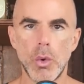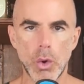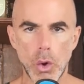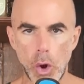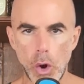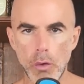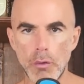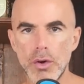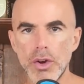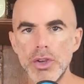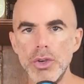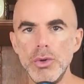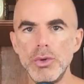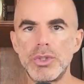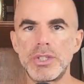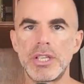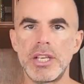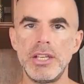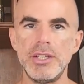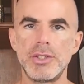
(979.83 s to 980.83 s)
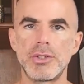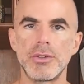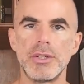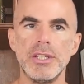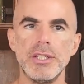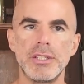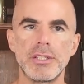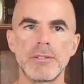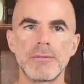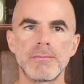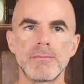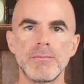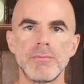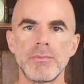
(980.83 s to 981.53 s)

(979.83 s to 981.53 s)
or overuse injuries.